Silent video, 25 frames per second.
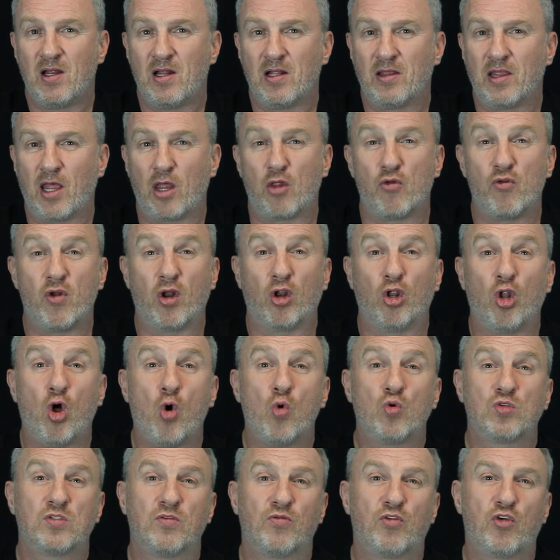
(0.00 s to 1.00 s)
Now, there are
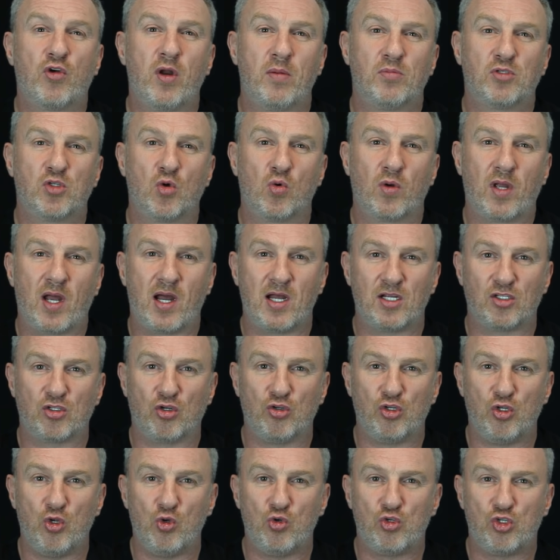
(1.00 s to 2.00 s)
loads of crypto guys
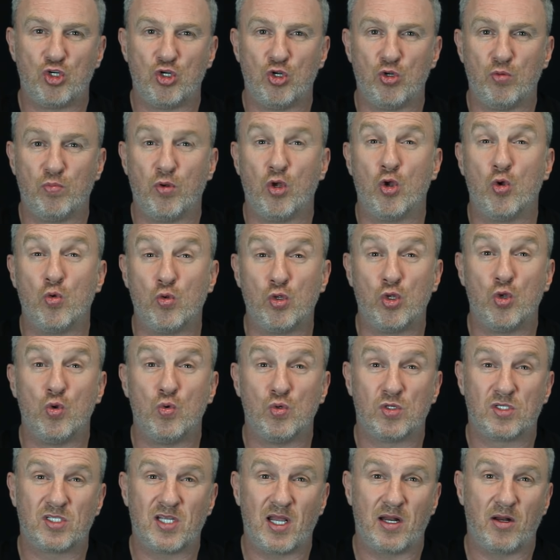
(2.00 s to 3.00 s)
on YouTube who
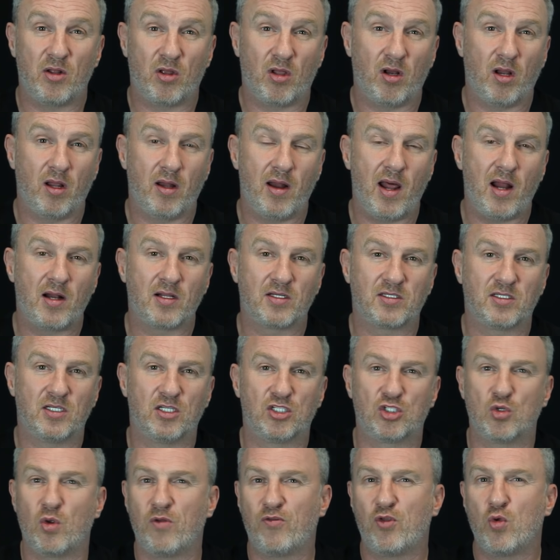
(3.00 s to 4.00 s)
use technical analysis,
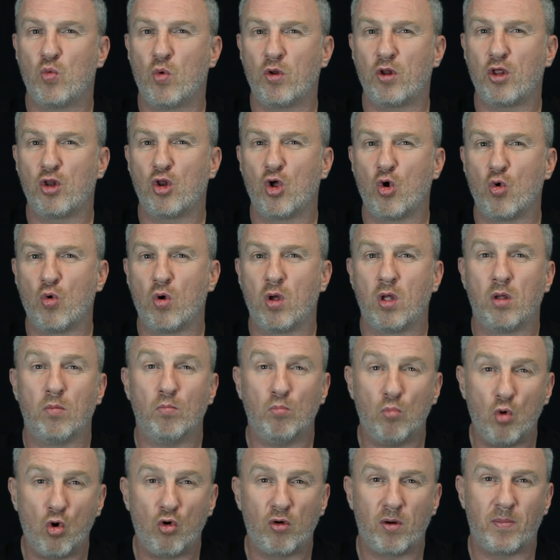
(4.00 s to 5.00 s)
so if you want to know
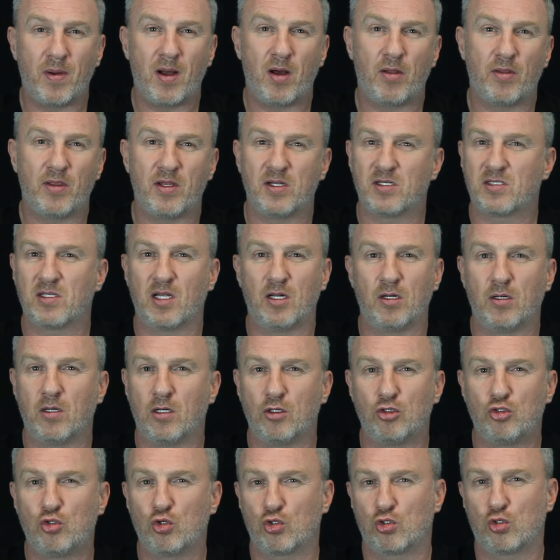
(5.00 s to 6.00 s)
more about this, then
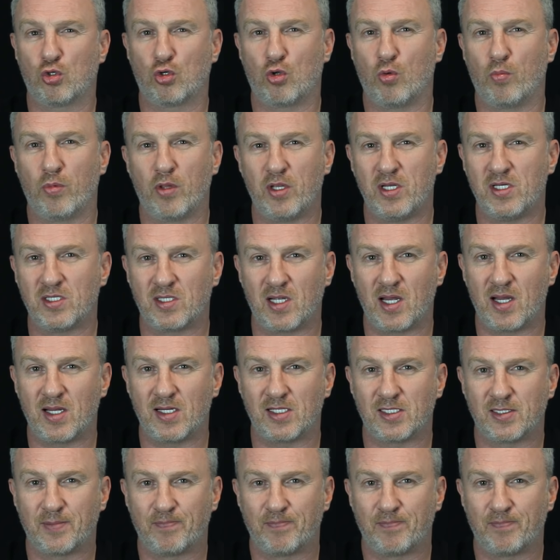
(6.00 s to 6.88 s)
just look up these guys.